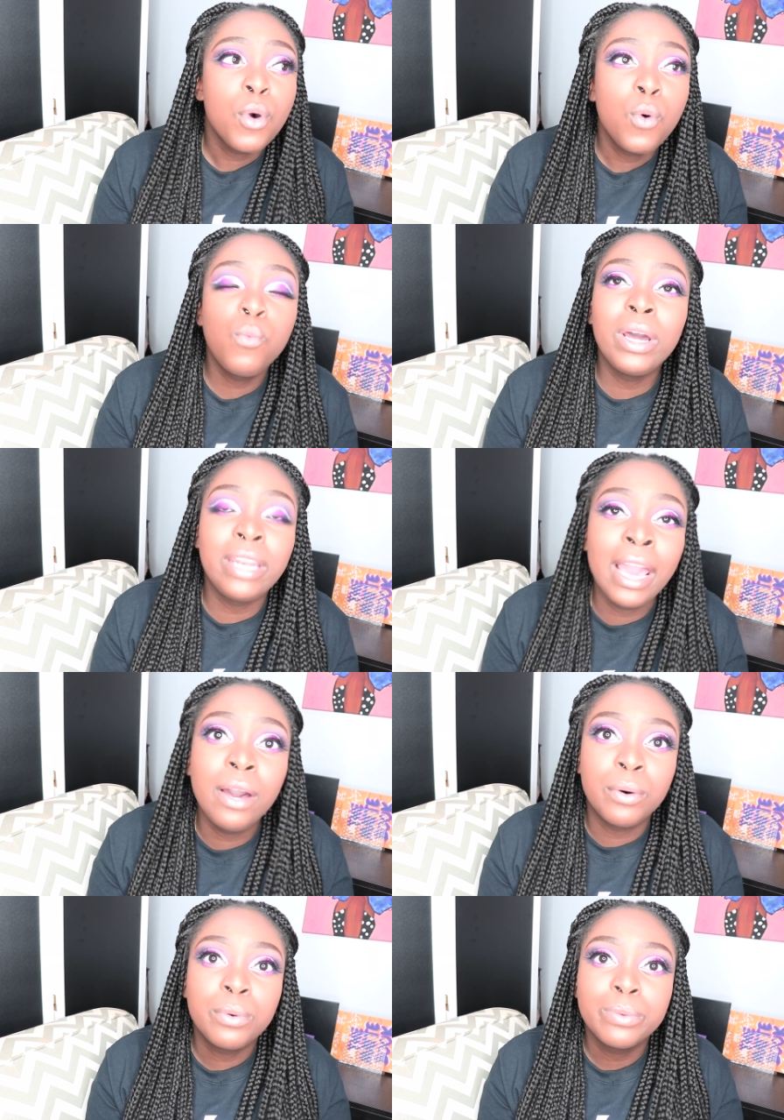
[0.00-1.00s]
What
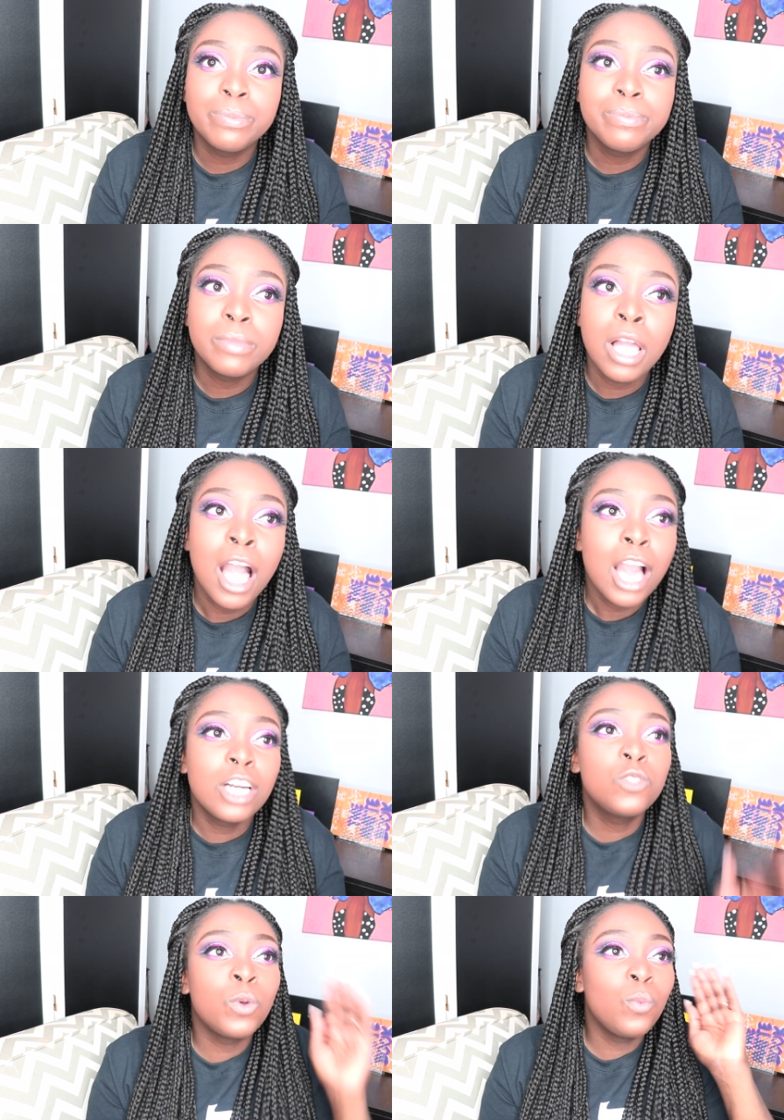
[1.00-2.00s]
now?
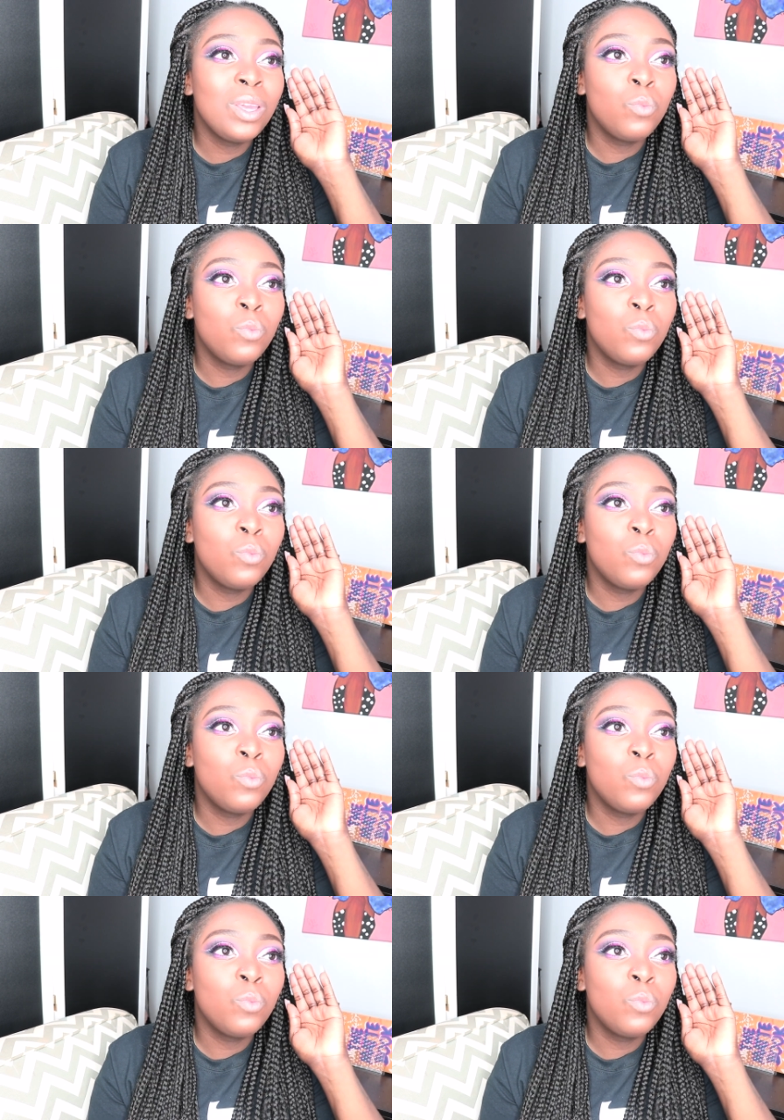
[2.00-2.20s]
Because when we